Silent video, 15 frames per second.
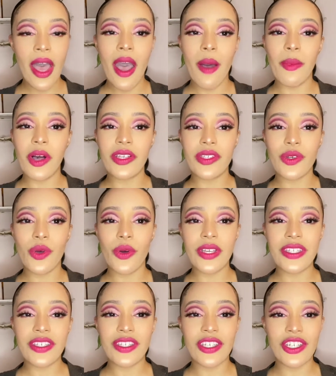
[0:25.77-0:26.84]
I'm also going
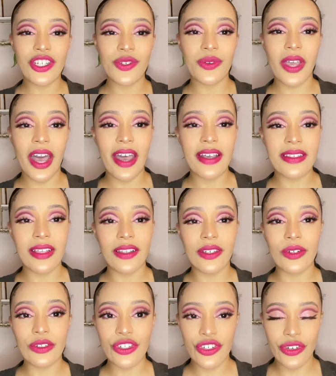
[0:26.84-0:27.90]
to teach you guys a
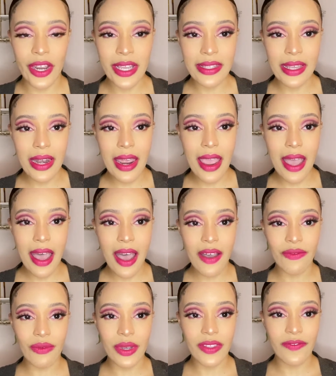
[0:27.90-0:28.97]
little trick that I have
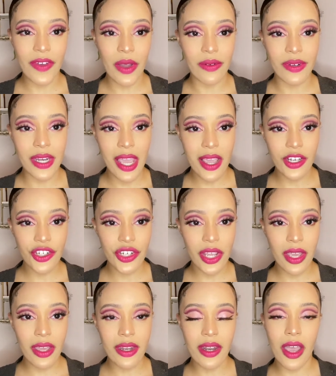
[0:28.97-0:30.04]
with
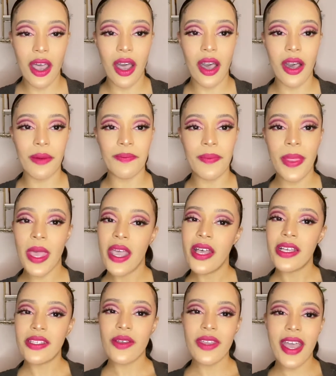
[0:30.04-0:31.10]
foundation.
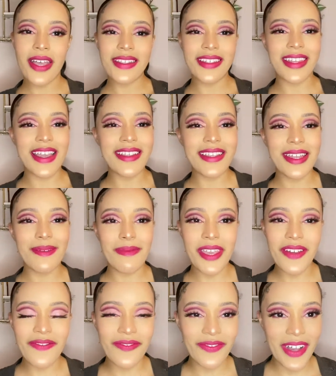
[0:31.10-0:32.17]
So yeah, today's gonna be
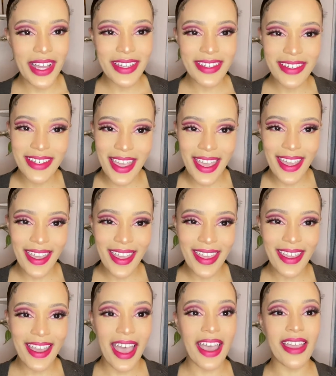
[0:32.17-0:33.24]
a fun
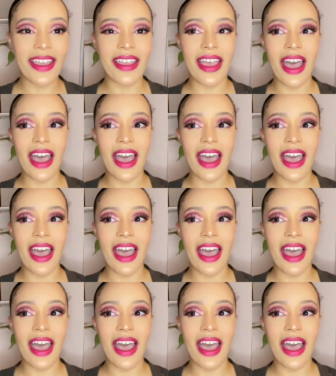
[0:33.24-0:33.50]
day. I